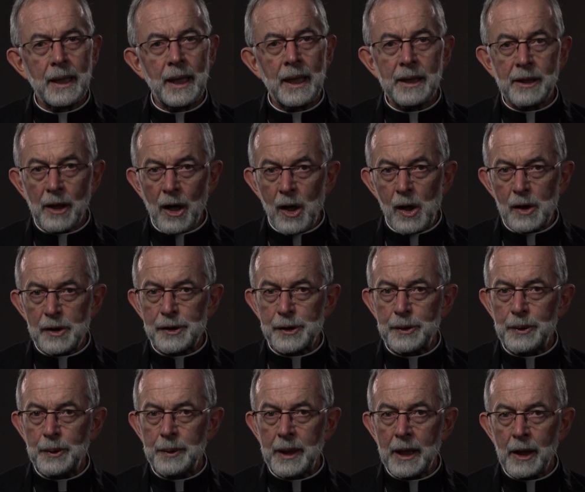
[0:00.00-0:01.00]
It
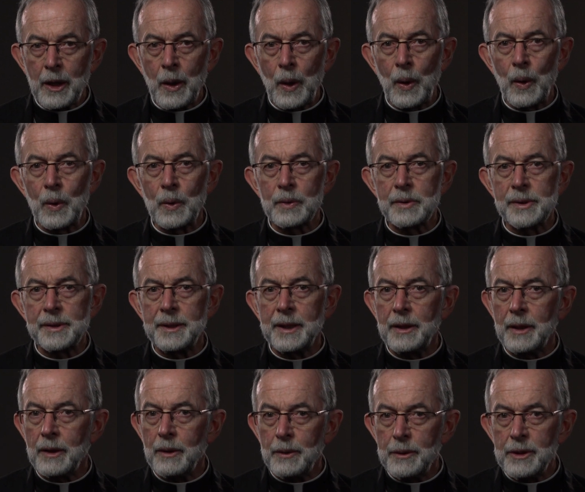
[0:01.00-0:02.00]
also echoes
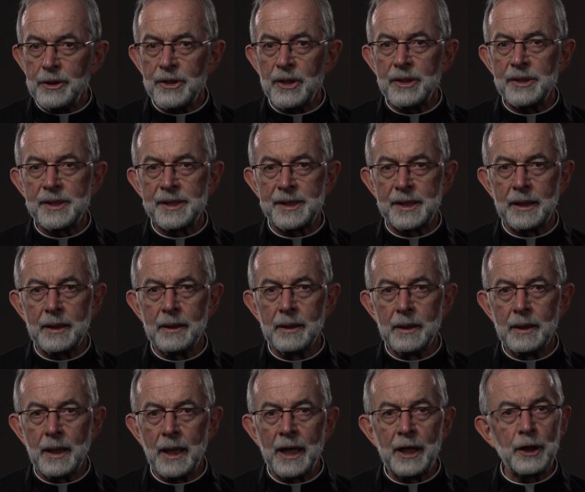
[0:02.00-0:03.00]
the urgency
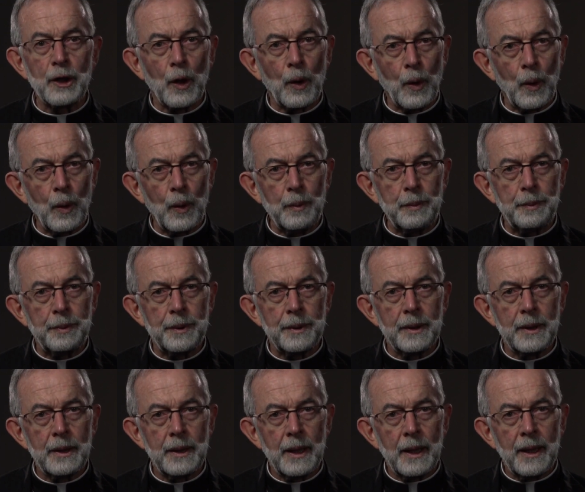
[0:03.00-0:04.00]
and hope
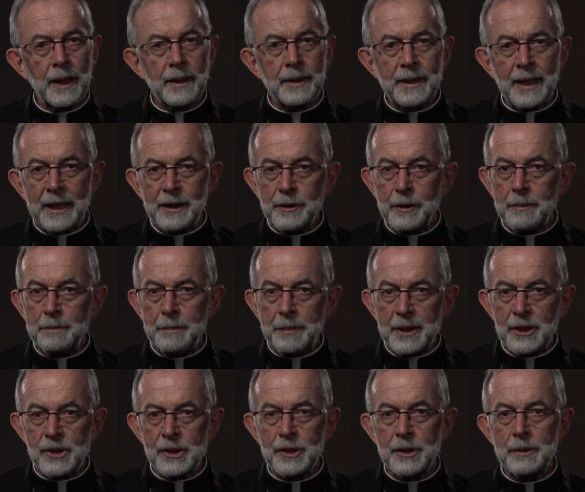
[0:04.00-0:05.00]
that the
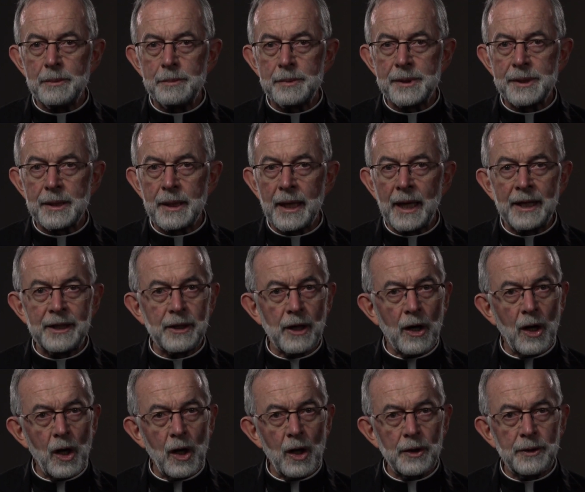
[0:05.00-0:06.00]
bishops and
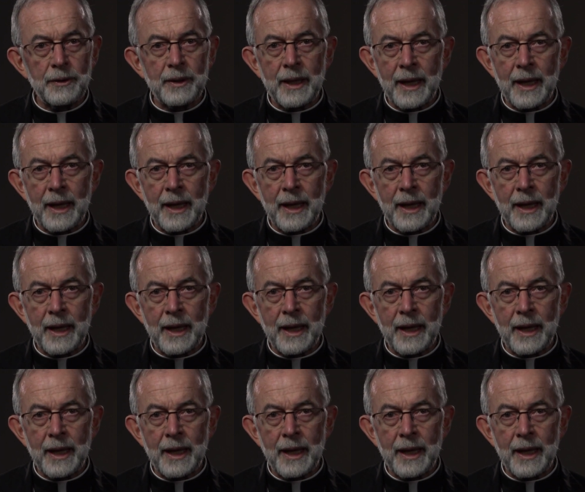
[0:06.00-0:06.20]
all the